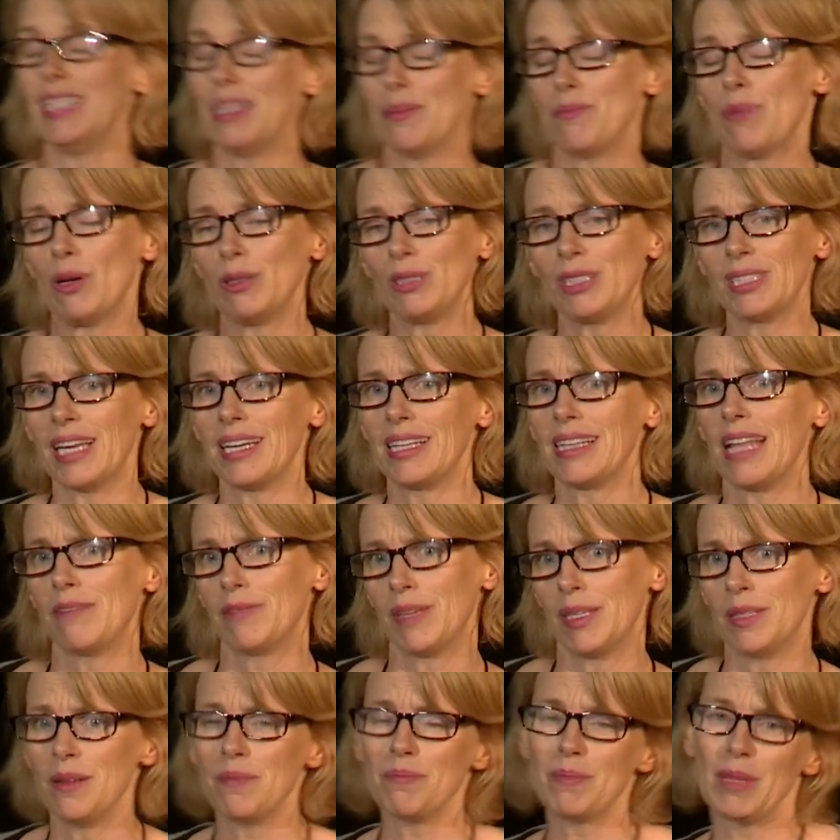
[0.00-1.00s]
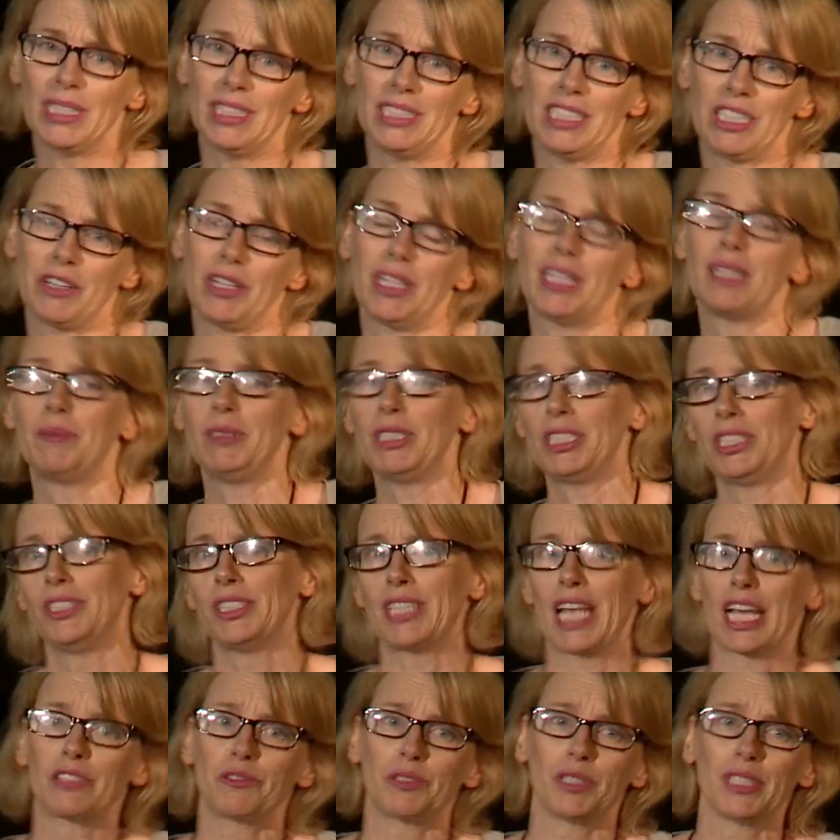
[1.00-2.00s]
post 9/11 military commissions,
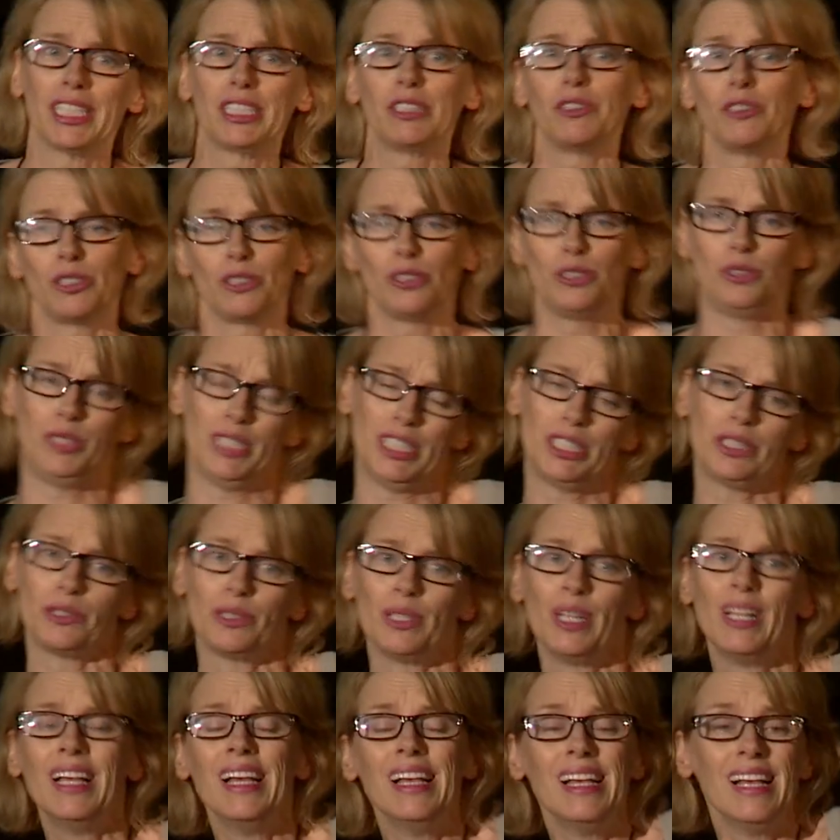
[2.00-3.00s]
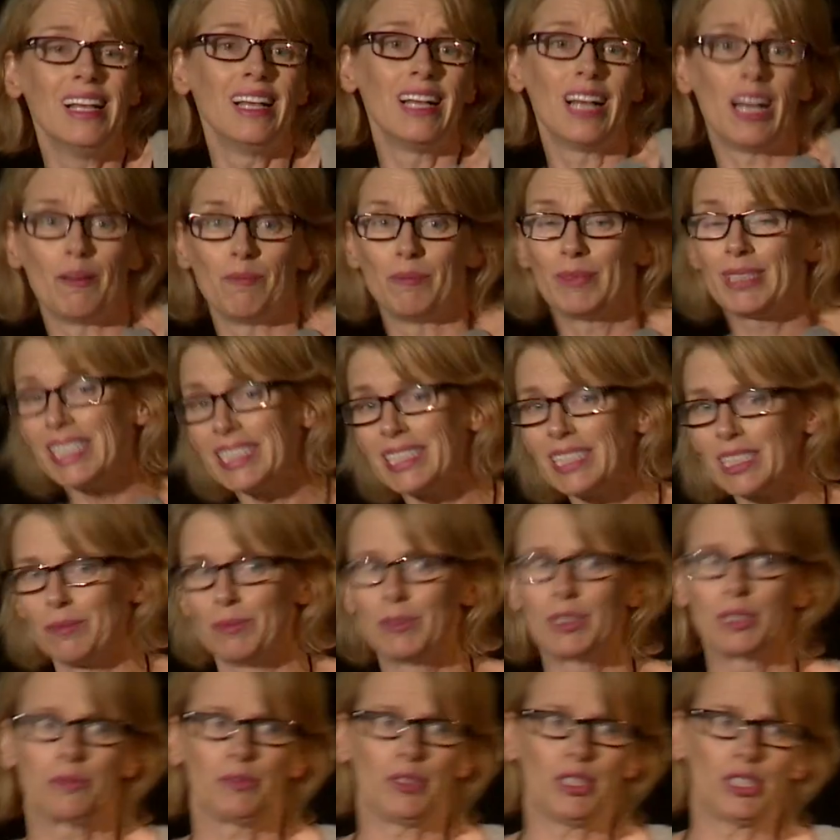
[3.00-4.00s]
extra-legal judicial
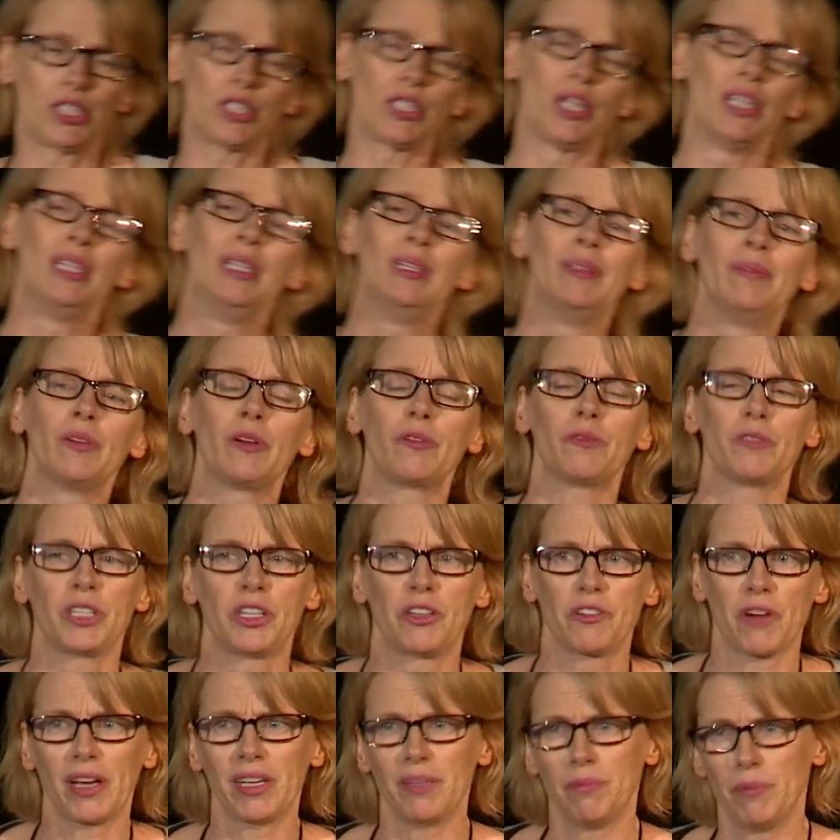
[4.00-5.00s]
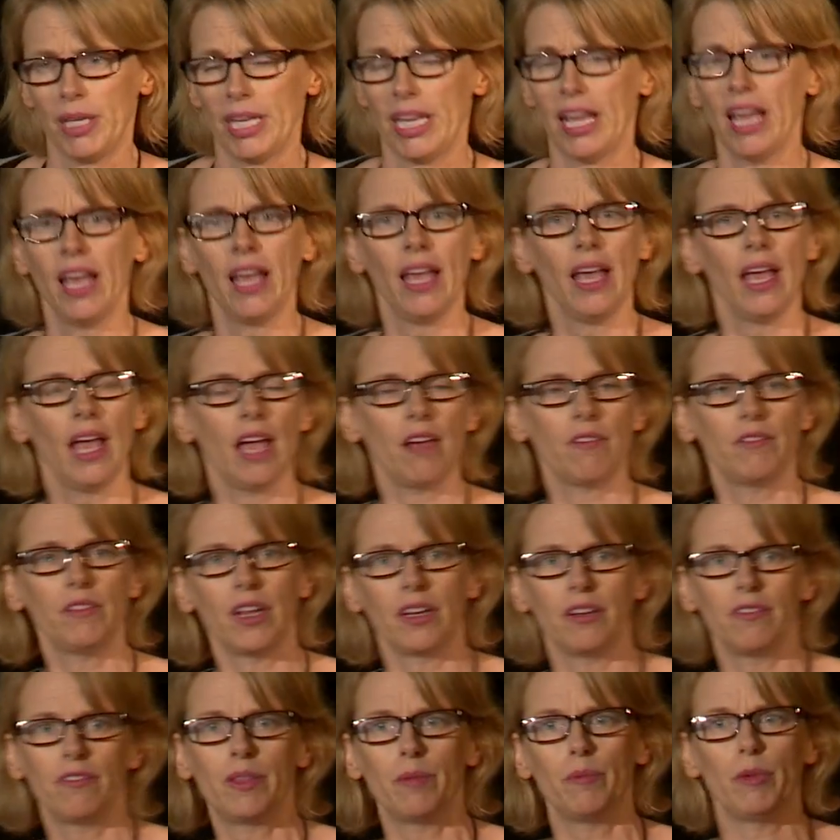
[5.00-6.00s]
systems, which regrettably have
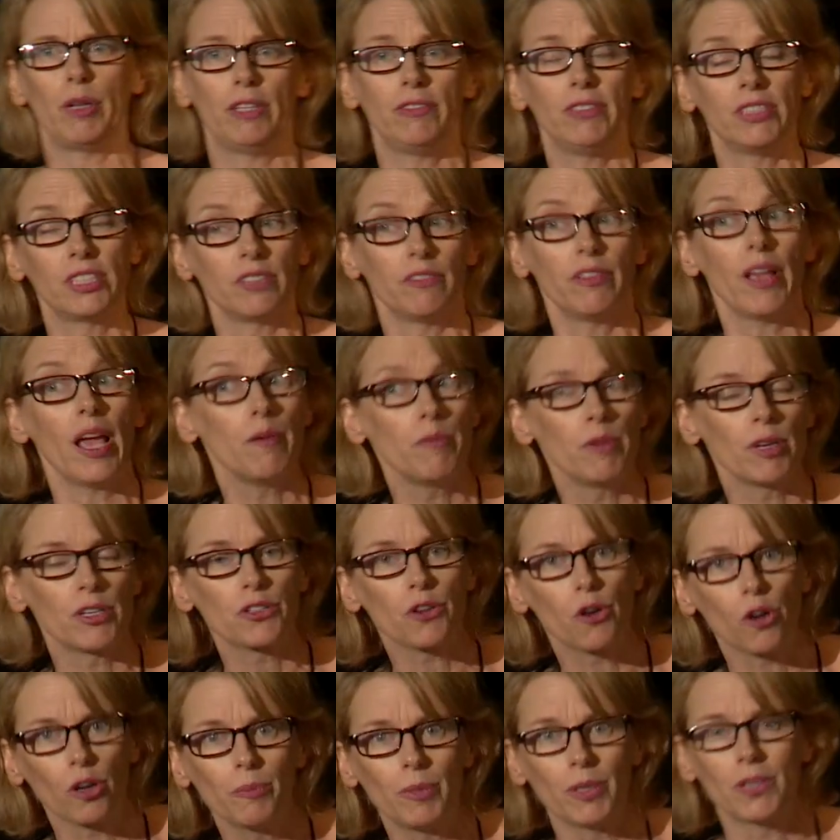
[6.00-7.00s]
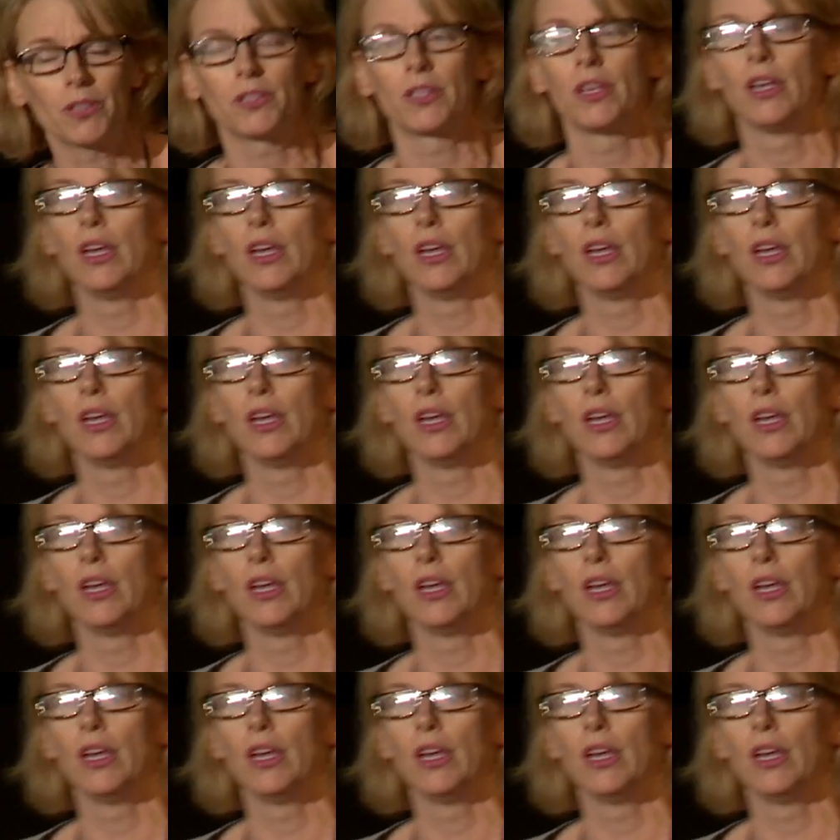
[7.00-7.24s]
none of the benefits of habeas corpus,